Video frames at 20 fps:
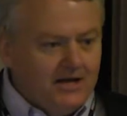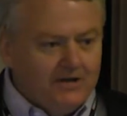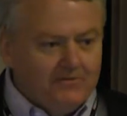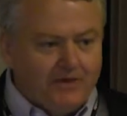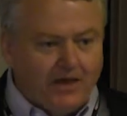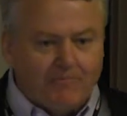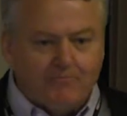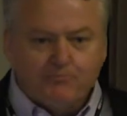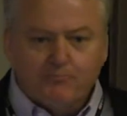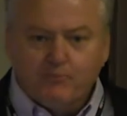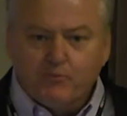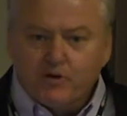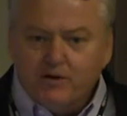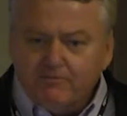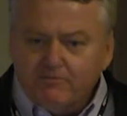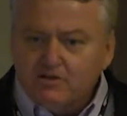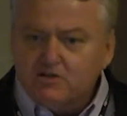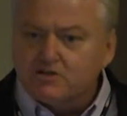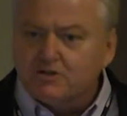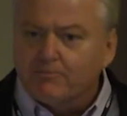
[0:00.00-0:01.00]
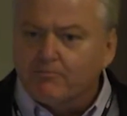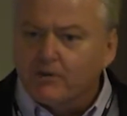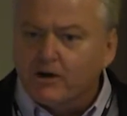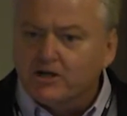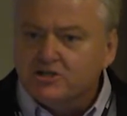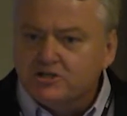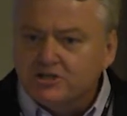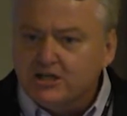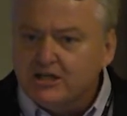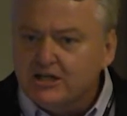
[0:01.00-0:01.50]
that privilege and
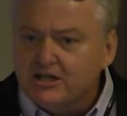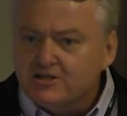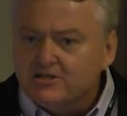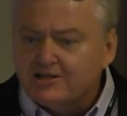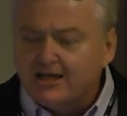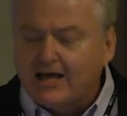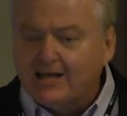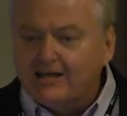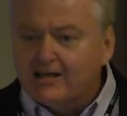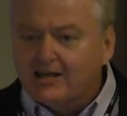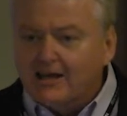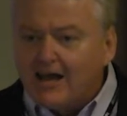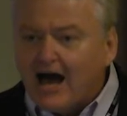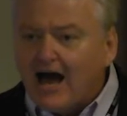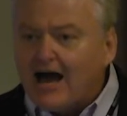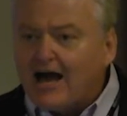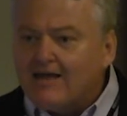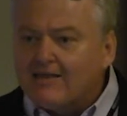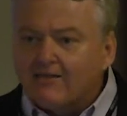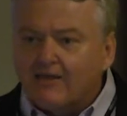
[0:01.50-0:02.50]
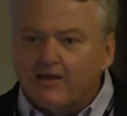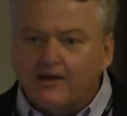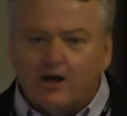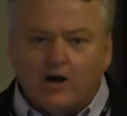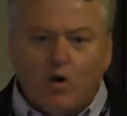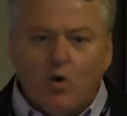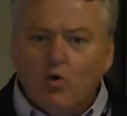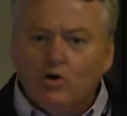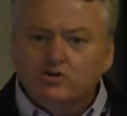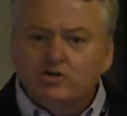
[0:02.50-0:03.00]
prestige, they deny that
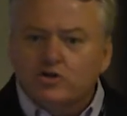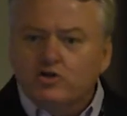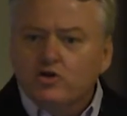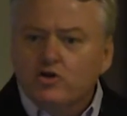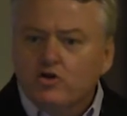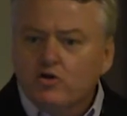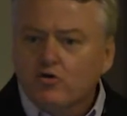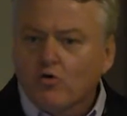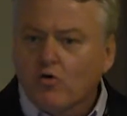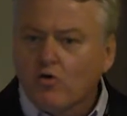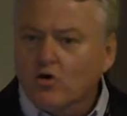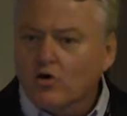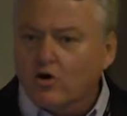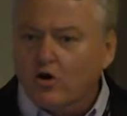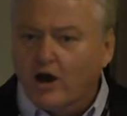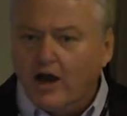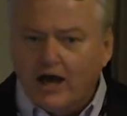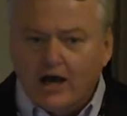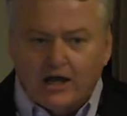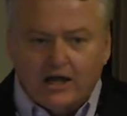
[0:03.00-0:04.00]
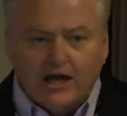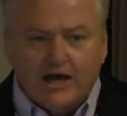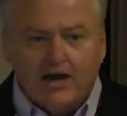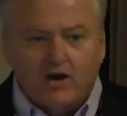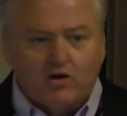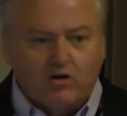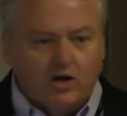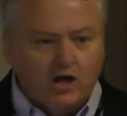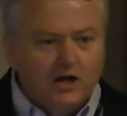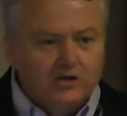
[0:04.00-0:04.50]
going to New York or LA
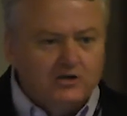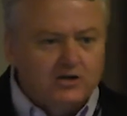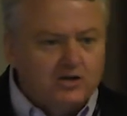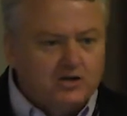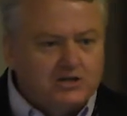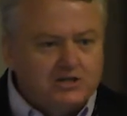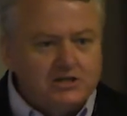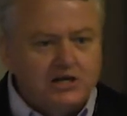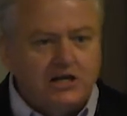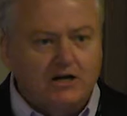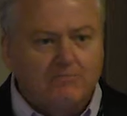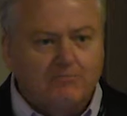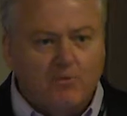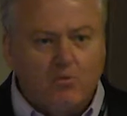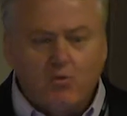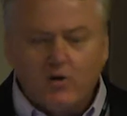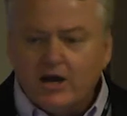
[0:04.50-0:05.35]
or London or Singapore,